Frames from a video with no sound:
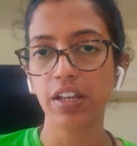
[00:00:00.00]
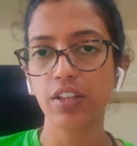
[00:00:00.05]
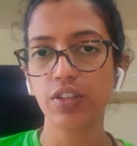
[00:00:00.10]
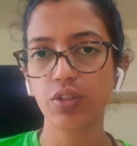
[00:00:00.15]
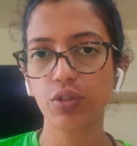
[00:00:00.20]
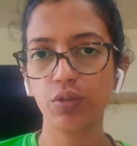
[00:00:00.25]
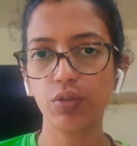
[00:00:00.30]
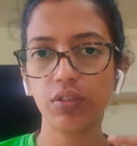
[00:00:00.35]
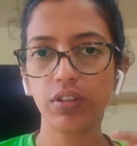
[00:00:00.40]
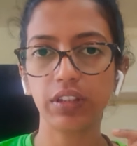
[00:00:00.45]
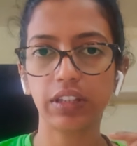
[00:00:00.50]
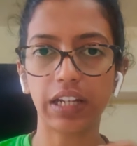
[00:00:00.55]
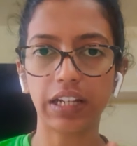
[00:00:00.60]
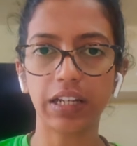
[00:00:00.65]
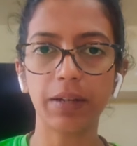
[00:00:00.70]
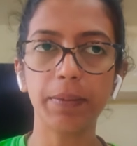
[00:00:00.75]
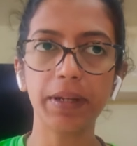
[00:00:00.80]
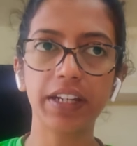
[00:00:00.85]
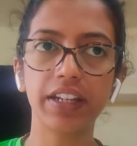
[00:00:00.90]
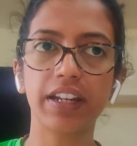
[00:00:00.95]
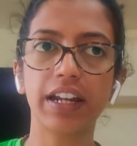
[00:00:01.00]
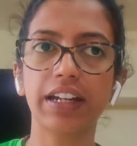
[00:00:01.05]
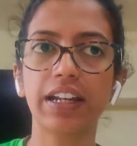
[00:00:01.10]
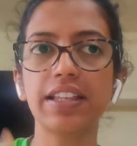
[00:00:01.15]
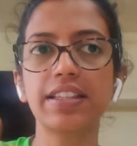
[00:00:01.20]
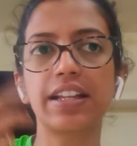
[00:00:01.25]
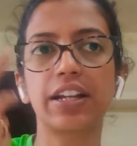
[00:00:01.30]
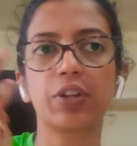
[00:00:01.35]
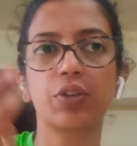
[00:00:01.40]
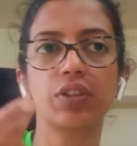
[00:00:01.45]
So that will be directly
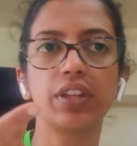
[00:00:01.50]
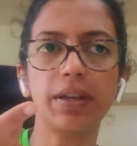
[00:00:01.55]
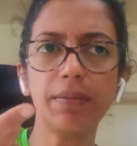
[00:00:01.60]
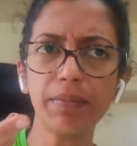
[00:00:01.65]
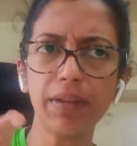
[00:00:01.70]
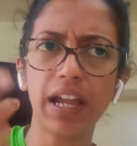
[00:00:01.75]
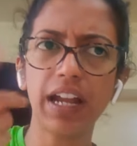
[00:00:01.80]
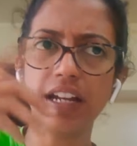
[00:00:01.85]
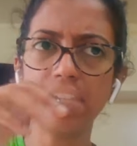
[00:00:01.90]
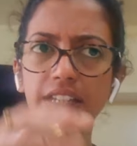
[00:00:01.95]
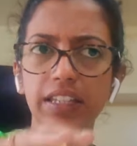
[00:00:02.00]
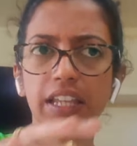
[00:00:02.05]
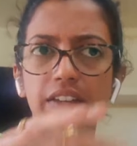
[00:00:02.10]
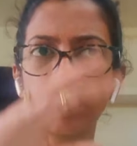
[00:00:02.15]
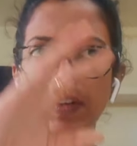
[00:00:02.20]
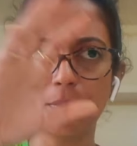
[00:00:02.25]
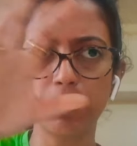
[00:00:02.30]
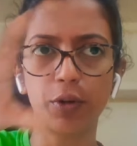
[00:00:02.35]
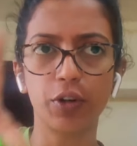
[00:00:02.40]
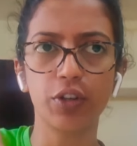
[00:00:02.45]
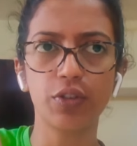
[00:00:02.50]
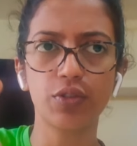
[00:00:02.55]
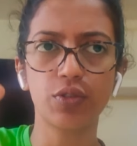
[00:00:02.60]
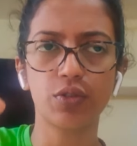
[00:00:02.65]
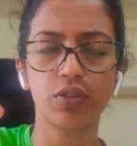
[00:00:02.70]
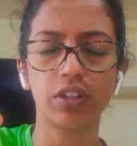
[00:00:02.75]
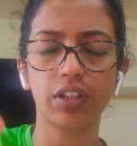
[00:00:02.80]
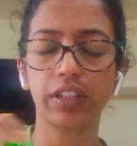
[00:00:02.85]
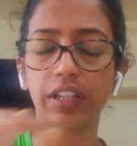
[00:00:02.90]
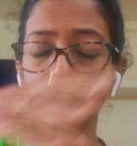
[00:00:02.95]
sent to them and they
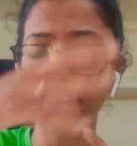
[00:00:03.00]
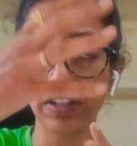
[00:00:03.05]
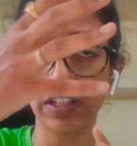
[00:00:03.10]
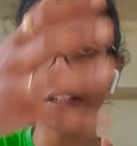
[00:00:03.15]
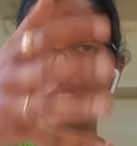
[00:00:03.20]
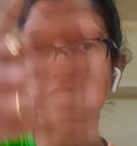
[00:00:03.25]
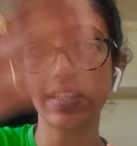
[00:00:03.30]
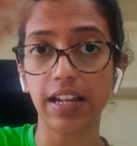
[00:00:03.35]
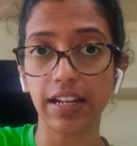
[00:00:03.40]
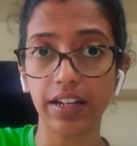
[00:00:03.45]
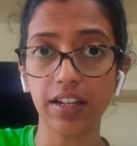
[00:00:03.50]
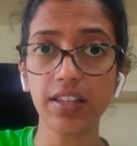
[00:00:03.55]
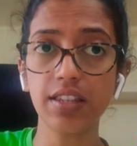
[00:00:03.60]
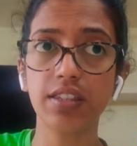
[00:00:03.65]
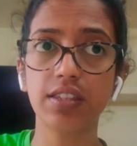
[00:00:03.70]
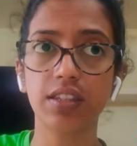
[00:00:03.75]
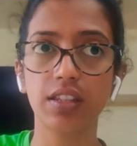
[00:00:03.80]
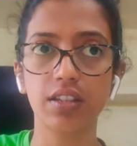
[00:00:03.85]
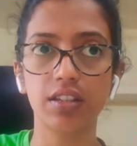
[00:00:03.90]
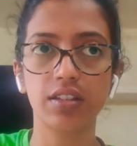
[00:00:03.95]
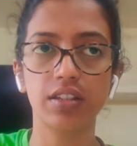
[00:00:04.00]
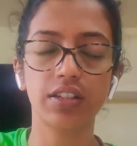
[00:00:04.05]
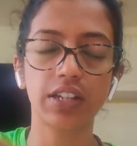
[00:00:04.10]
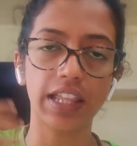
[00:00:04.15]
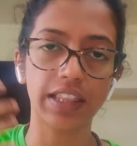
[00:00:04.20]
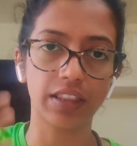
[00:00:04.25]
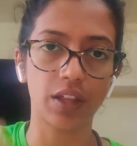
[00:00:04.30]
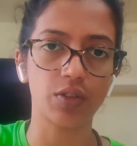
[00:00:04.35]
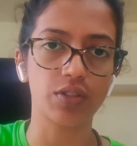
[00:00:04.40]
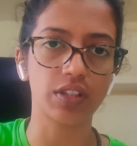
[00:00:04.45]
will send us
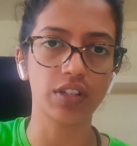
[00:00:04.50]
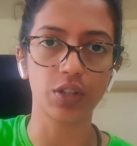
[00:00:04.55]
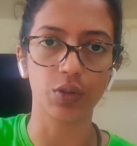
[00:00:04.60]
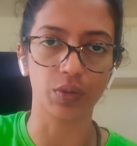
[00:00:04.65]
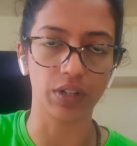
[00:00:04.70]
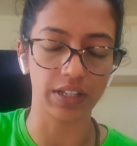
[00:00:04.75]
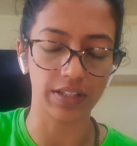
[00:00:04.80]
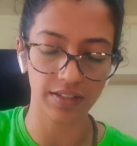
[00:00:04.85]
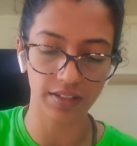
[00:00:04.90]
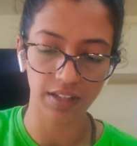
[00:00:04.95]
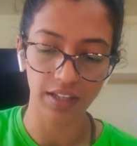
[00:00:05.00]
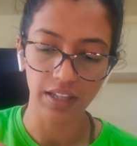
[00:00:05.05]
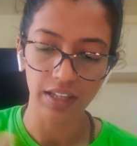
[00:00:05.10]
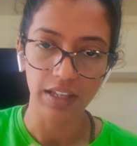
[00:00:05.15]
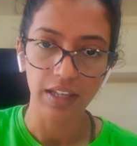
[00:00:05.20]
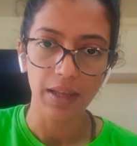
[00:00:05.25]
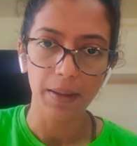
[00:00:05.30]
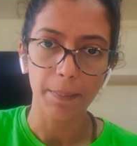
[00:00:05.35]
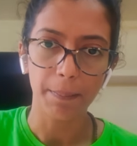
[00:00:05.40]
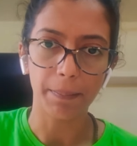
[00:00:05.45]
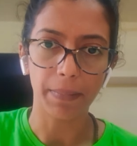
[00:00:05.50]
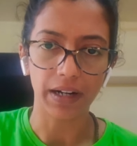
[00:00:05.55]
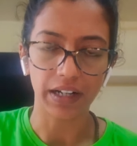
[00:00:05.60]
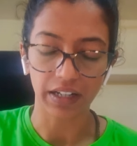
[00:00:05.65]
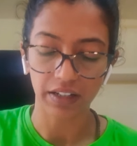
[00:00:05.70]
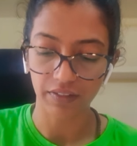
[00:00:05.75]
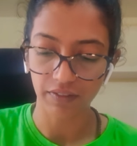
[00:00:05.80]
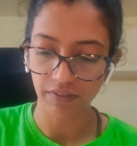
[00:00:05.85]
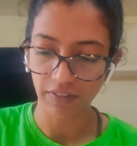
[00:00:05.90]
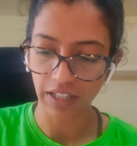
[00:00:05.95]
10,000 units.
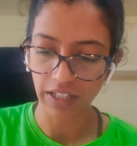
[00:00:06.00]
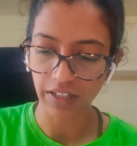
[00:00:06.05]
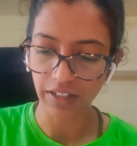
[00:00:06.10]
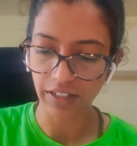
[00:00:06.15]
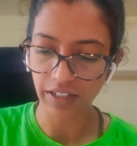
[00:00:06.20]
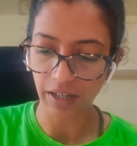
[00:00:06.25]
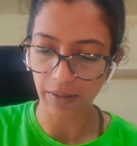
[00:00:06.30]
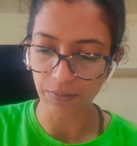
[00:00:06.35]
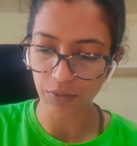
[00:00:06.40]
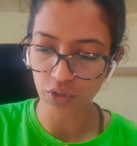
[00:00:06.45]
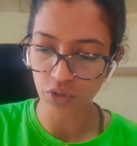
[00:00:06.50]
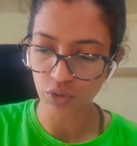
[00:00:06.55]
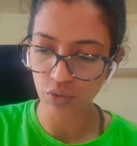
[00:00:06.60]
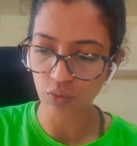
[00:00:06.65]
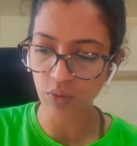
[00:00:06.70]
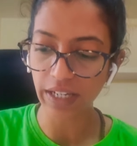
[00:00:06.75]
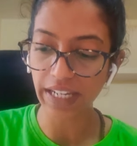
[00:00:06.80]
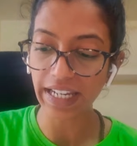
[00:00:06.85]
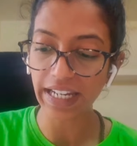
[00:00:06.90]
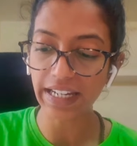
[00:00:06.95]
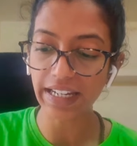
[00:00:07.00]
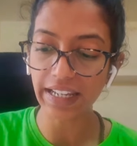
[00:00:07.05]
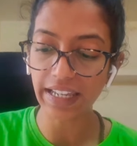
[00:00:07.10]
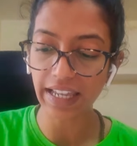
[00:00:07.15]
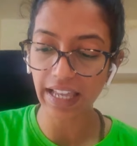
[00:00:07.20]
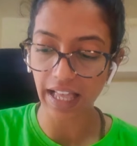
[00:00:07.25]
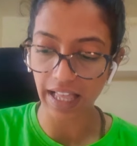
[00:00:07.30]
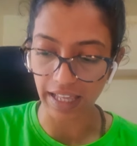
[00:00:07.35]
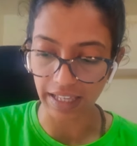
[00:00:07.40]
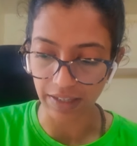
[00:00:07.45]
But when it comes to
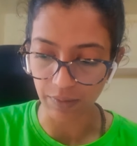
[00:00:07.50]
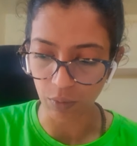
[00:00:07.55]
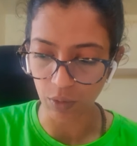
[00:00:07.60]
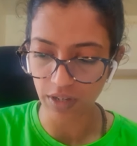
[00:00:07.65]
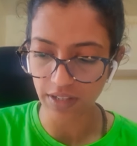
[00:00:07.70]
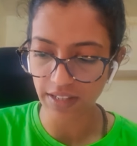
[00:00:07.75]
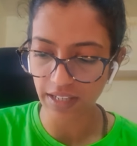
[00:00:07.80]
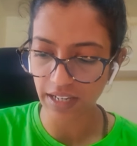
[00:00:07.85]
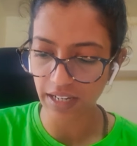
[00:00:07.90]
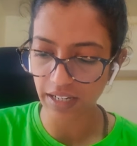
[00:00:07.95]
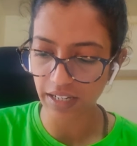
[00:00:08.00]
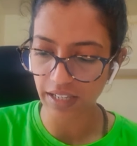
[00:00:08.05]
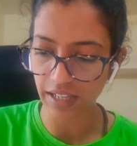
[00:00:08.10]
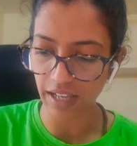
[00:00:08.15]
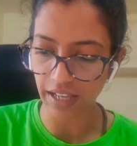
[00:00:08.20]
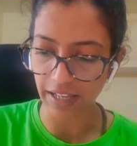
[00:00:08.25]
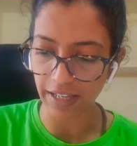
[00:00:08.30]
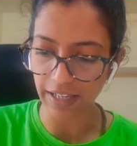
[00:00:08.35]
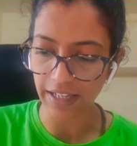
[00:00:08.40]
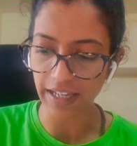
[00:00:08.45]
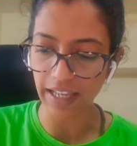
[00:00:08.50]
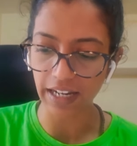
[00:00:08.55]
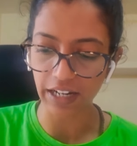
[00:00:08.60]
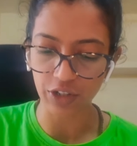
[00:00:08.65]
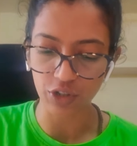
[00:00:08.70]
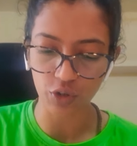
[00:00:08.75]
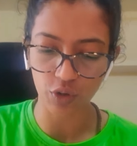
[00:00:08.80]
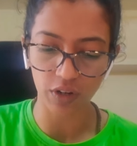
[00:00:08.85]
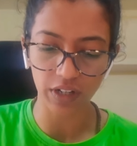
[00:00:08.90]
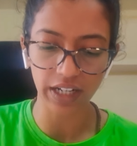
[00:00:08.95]
EDI, what is EDI?
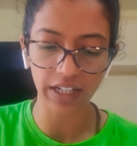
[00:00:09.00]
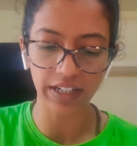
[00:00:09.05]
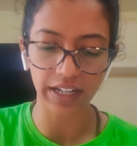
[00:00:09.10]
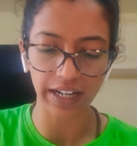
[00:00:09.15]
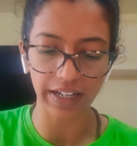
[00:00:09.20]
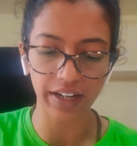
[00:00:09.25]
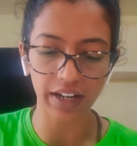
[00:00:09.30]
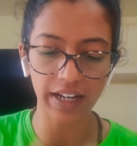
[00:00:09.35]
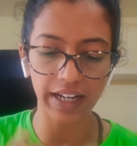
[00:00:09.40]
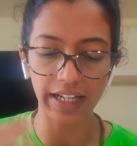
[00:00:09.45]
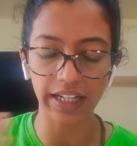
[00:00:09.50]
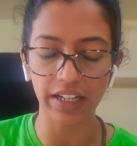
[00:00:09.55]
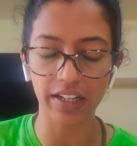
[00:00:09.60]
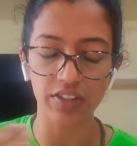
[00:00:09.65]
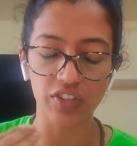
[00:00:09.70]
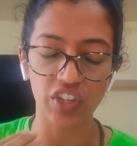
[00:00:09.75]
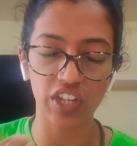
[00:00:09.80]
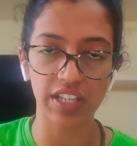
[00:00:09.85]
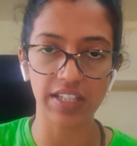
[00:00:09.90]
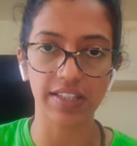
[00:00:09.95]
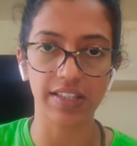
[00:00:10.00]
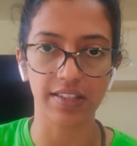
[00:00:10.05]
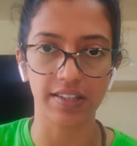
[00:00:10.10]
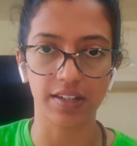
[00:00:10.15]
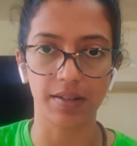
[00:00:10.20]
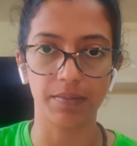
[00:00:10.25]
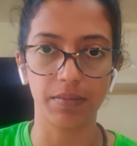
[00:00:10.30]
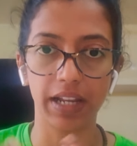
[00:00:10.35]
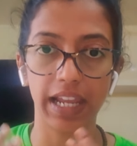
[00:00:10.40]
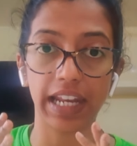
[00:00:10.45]
Electronic Data Interchange
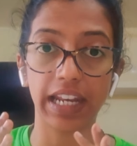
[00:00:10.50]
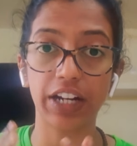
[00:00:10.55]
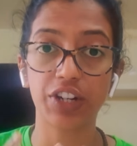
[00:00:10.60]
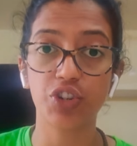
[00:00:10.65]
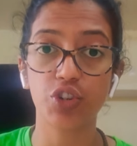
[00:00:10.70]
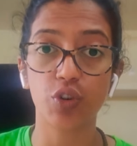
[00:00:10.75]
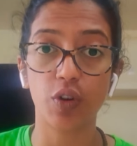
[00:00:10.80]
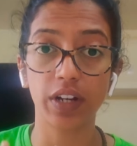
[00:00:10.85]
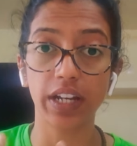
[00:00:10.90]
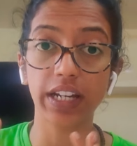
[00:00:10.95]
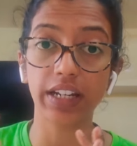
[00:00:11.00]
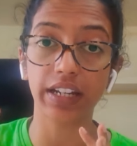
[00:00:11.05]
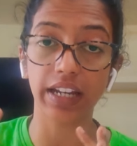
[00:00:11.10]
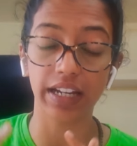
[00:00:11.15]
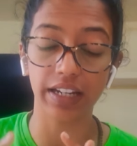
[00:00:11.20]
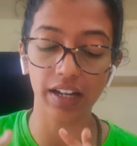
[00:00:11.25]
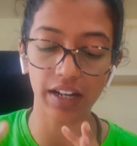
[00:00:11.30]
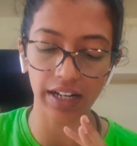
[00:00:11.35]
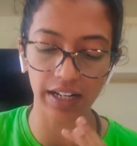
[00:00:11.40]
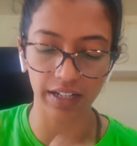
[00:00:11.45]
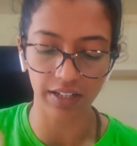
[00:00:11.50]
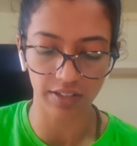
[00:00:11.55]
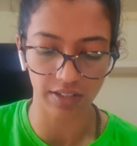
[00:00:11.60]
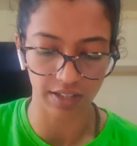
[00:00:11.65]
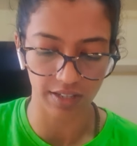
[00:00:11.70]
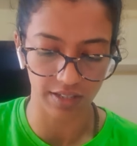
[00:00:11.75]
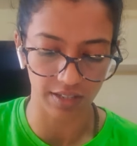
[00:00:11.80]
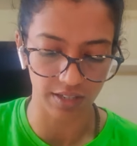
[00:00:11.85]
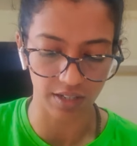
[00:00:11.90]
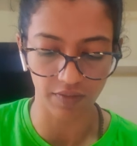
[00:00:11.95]
System. Electronic Data
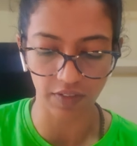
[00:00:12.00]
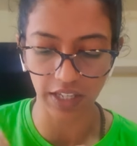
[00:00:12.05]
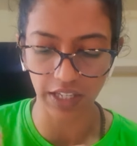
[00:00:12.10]
Interchange System.